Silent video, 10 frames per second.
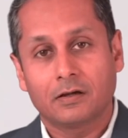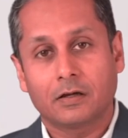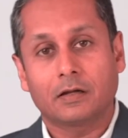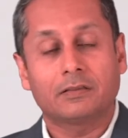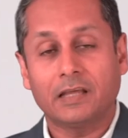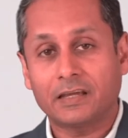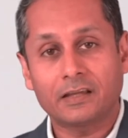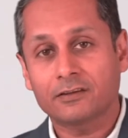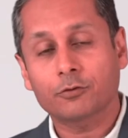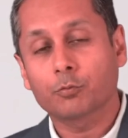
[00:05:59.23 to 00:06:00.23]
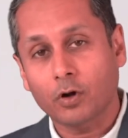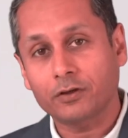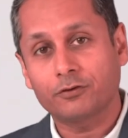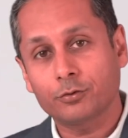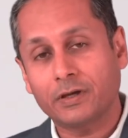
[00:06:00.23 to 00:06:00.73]
uh, they can just
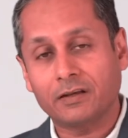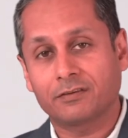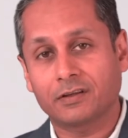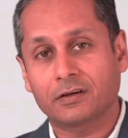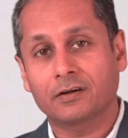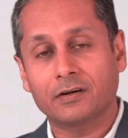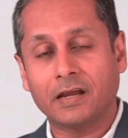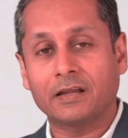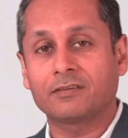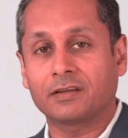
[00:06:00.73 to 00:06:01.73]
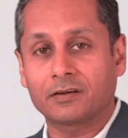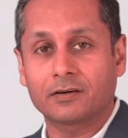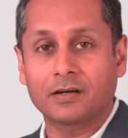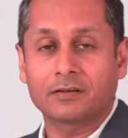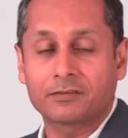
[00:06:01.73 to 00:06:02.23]
watch you get sicker and sicker
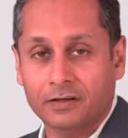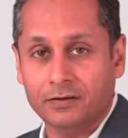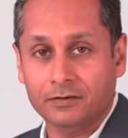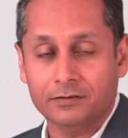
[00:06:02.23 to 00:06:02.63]
and sicker,